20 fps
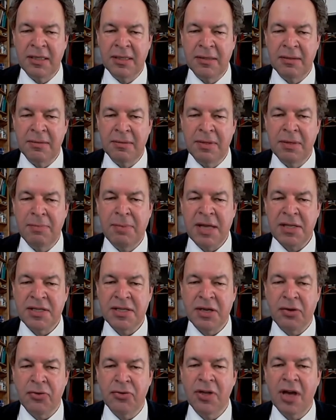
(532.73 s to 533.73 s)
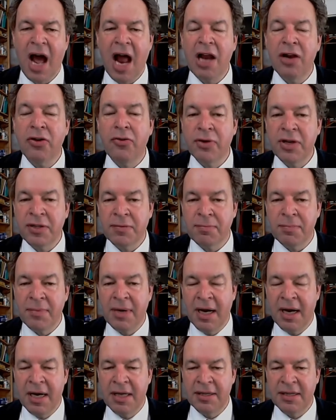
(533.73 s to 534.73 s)
depends on the algorithm
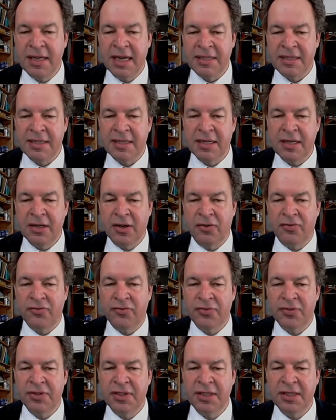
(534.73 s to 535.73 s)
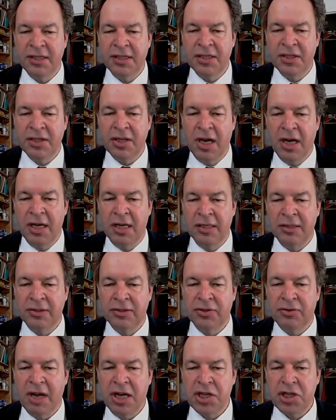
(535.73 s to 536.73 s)
of the
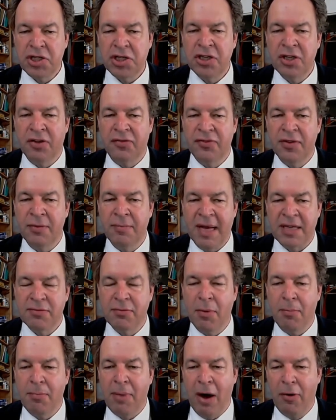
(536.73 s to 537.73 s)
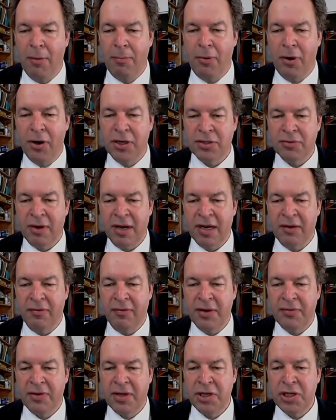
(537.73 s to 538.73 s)
strategy of the maximum power point tracker,
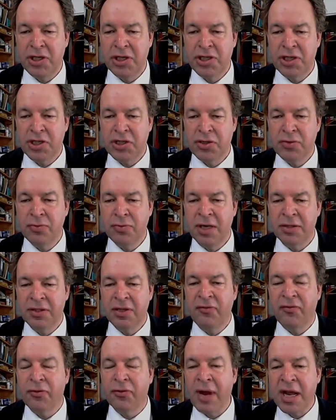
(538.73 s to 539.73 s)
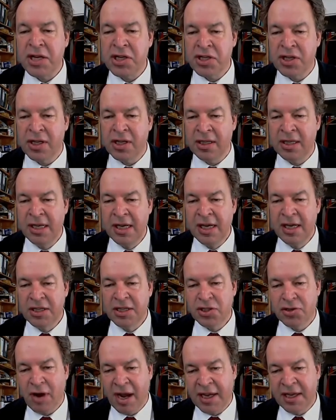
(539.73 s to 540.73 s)
whether he just do a differential
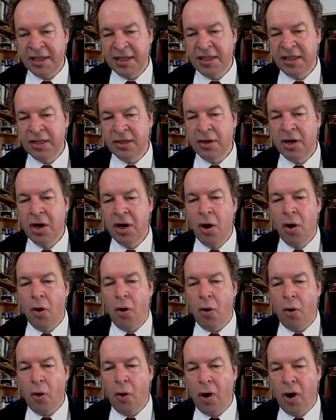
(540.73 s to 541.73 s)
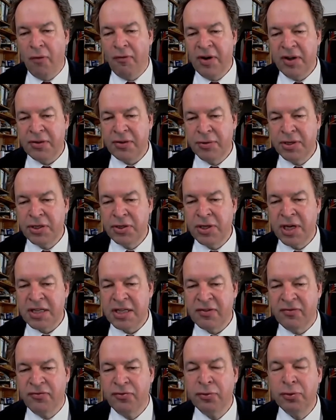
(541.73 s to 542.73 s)
tracking here, or whether it does a
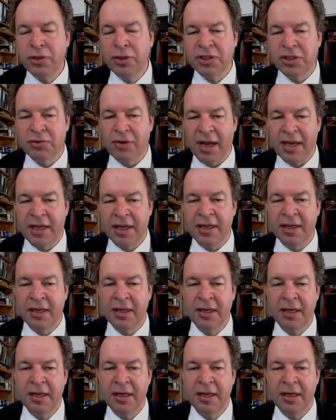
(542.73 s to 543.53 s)
full tracking